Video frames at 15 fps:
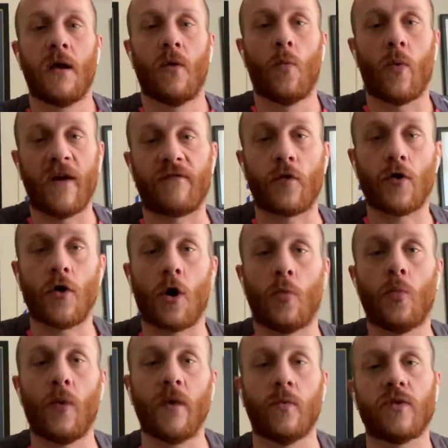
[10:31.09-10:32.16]
whether or
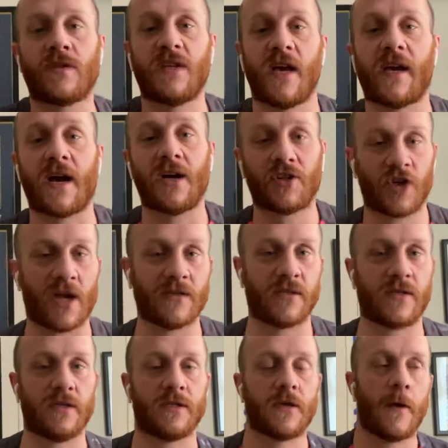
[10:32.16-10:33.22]
not we will take our
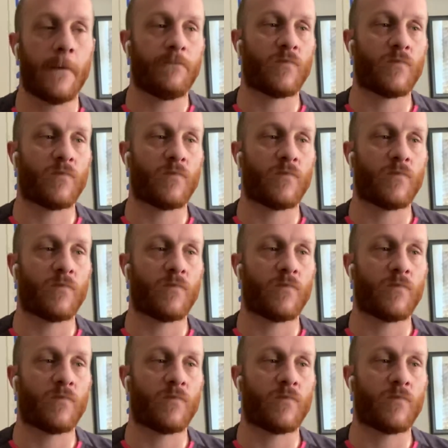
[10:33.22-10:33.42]
chances.